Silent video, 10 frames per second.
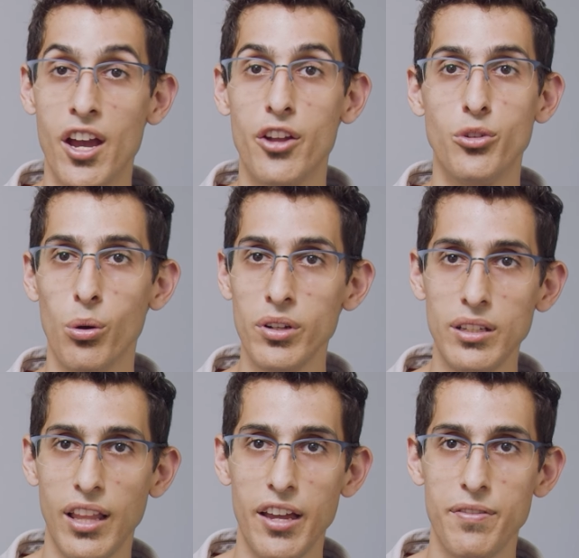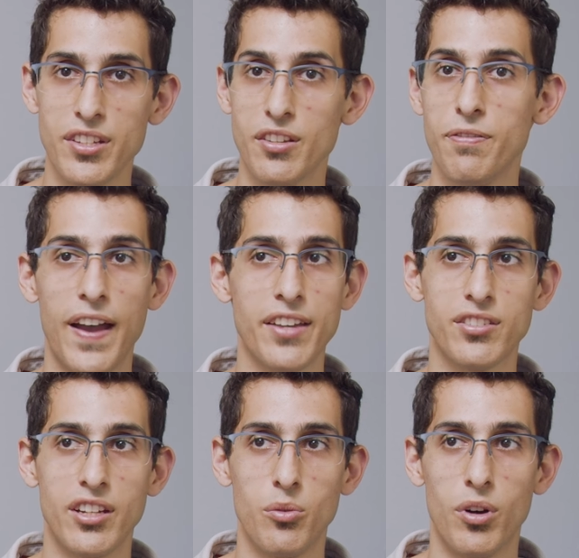Notary Live is a
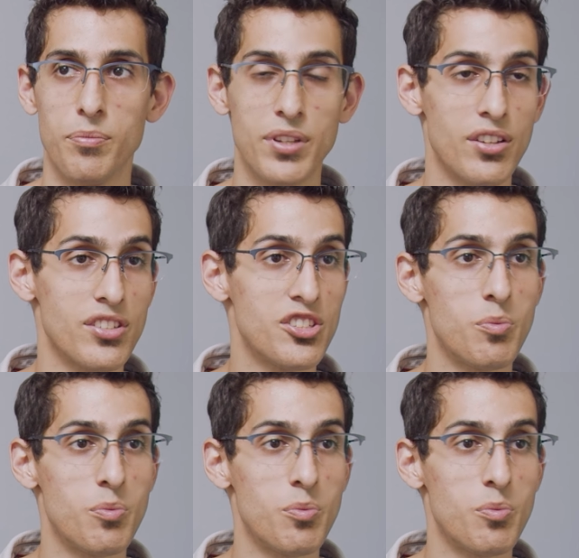fascinating one because it's